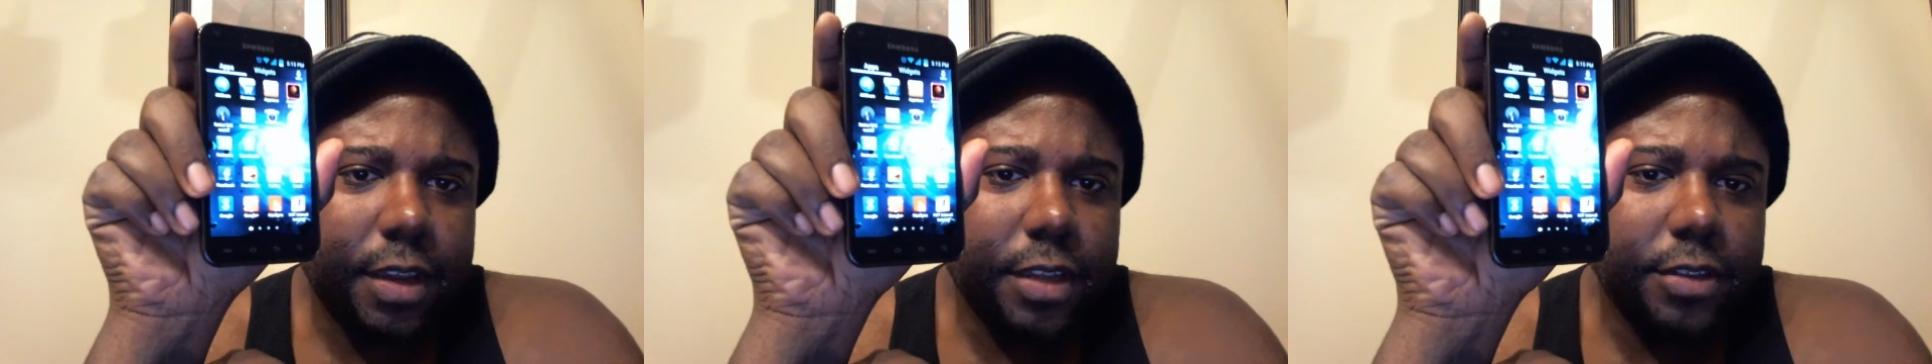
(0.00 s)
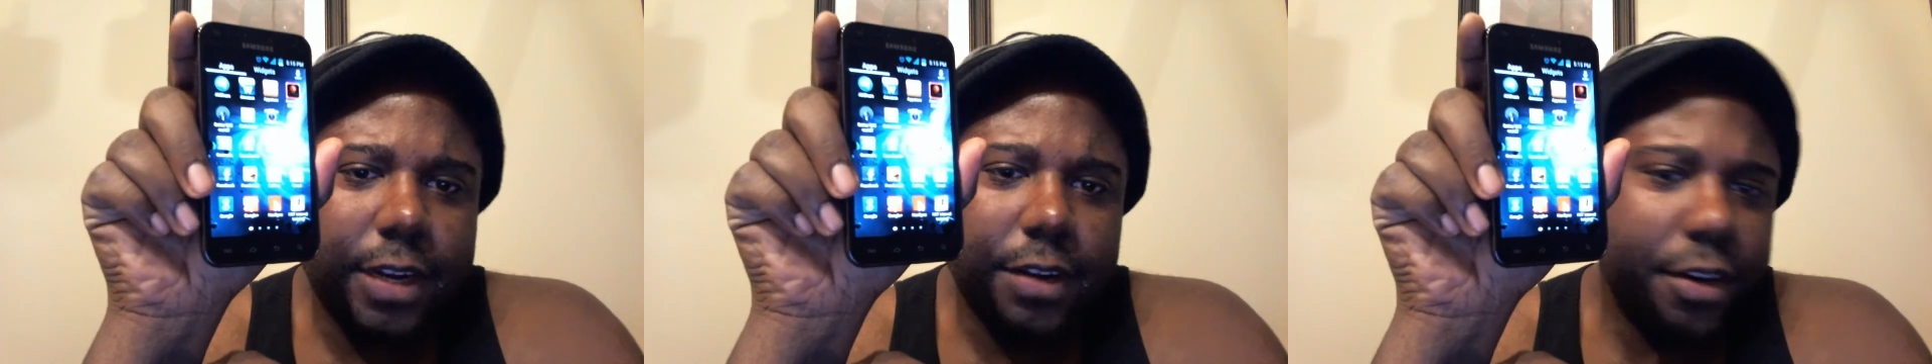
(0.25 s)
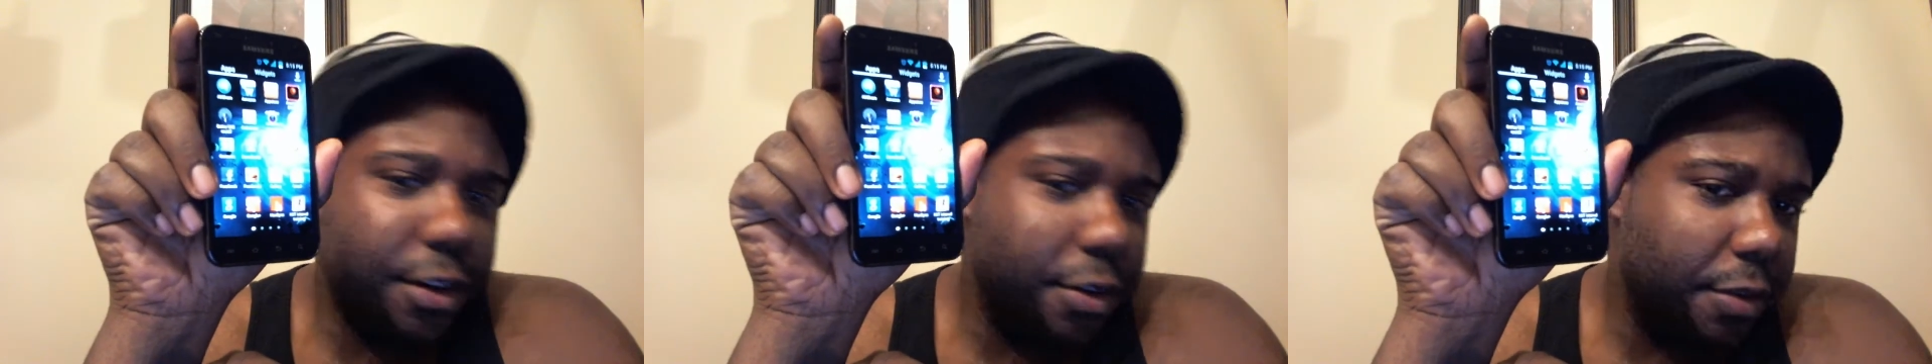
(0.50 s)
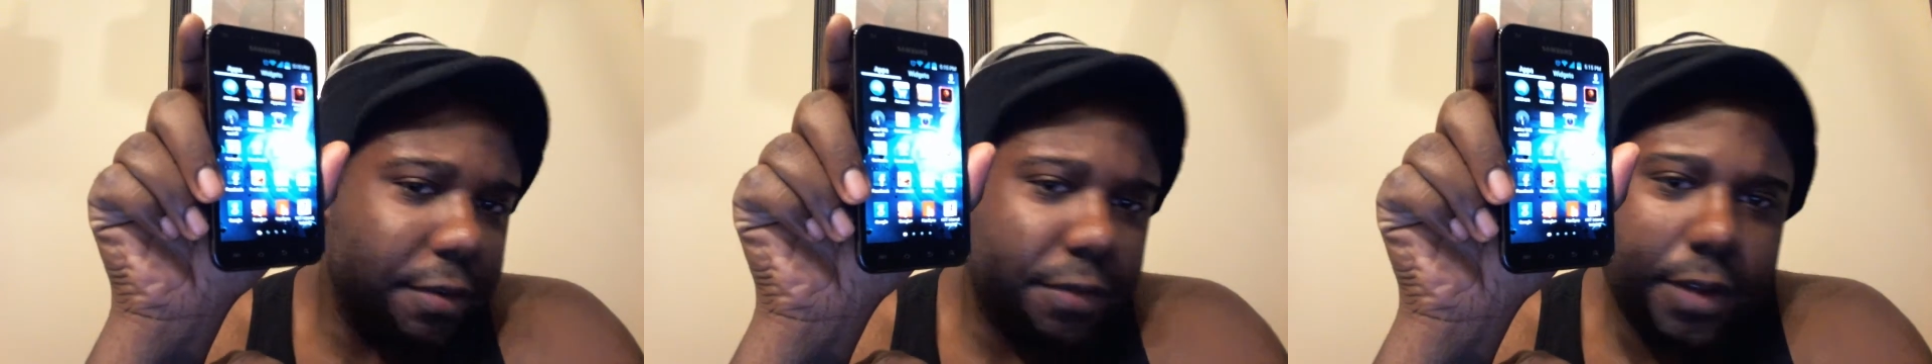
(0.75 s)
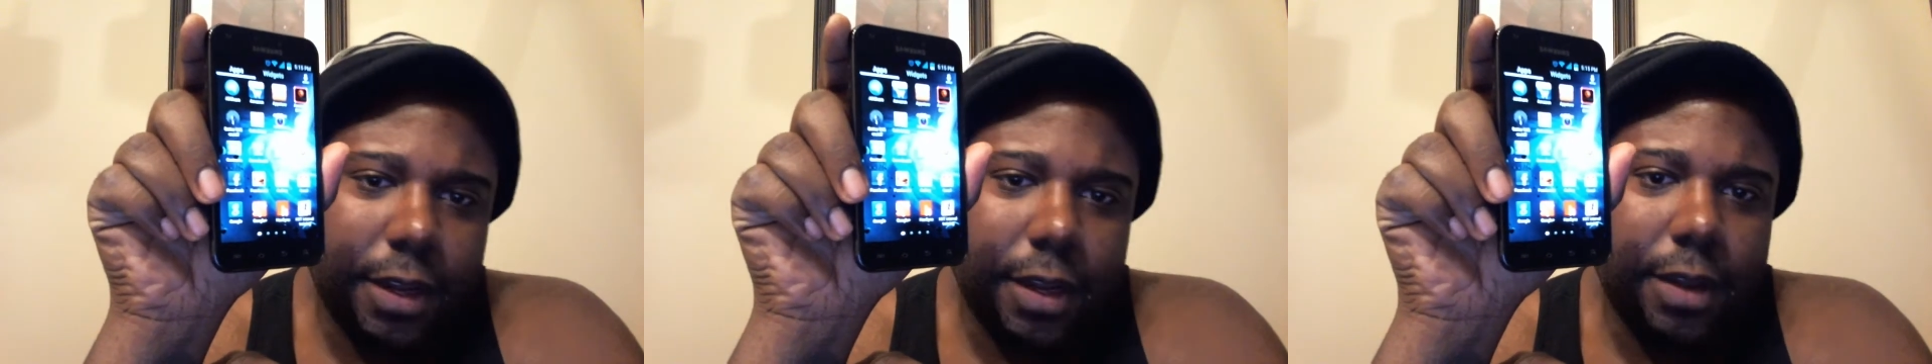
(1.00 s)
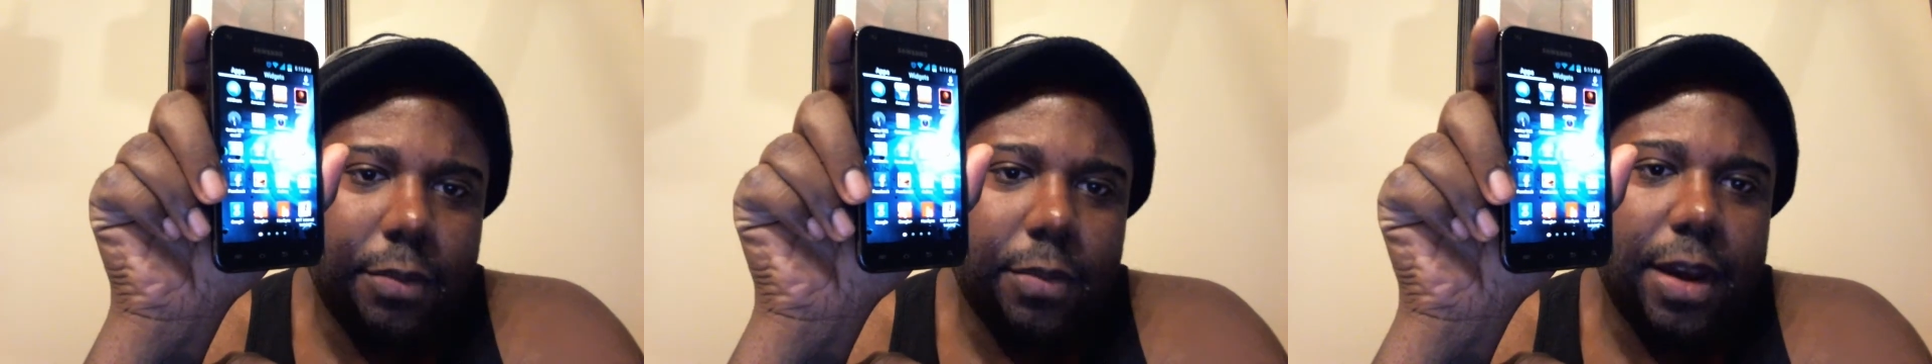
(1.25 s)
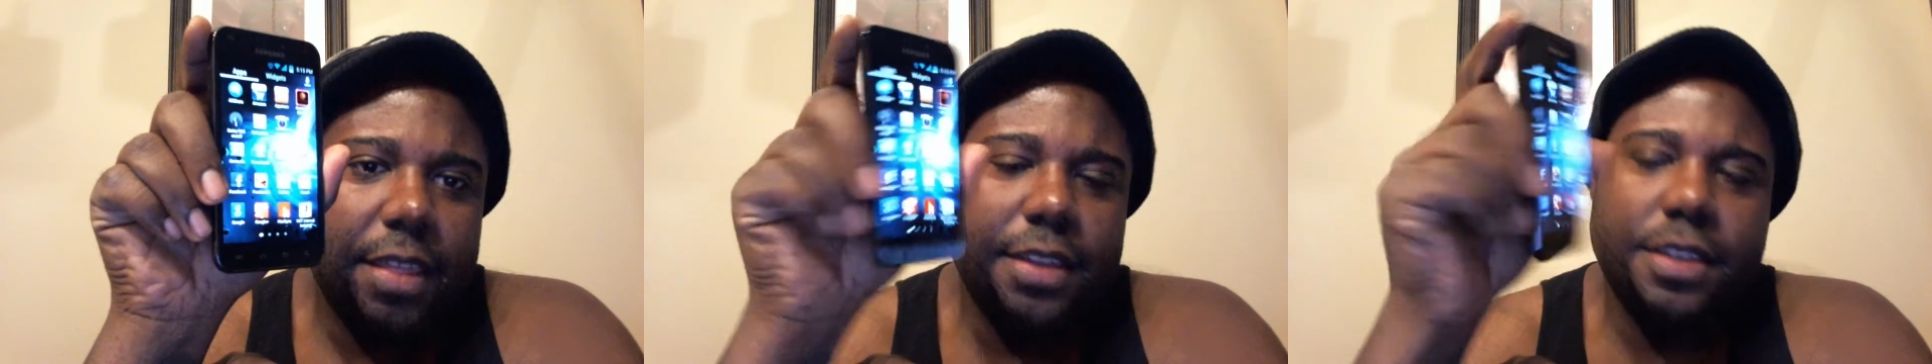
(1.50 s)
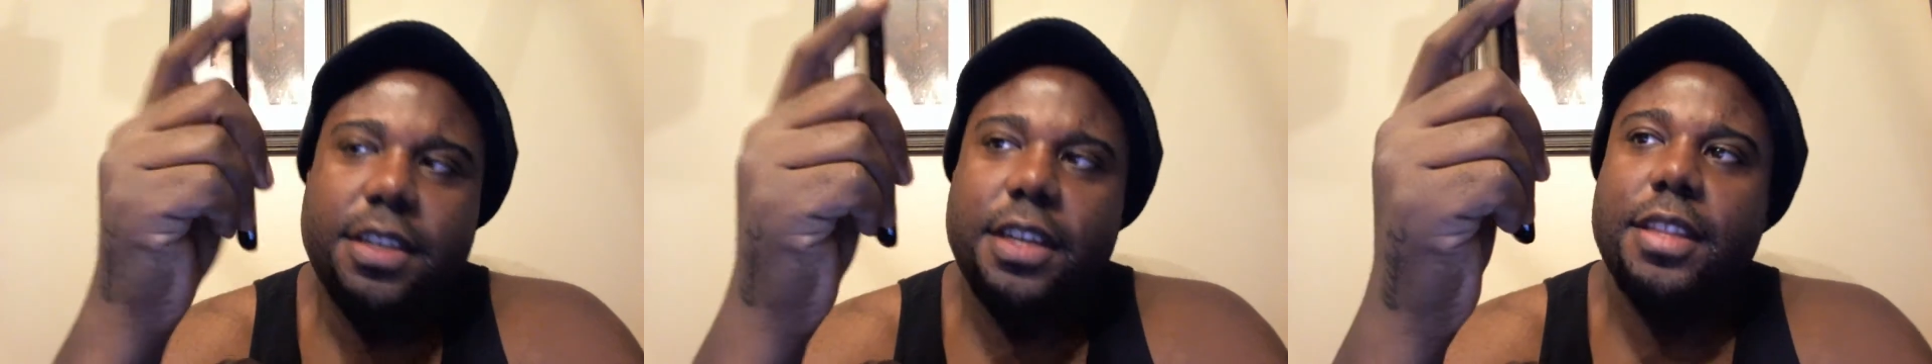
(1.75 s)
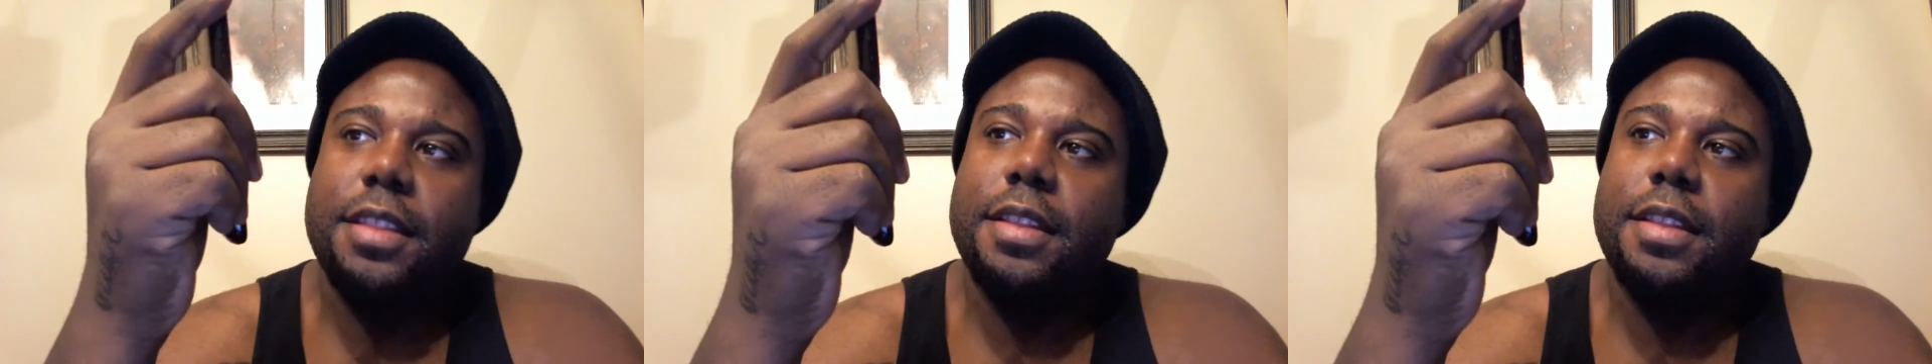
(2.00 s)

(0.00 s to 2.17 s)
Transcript: So I don't know if uh, why they took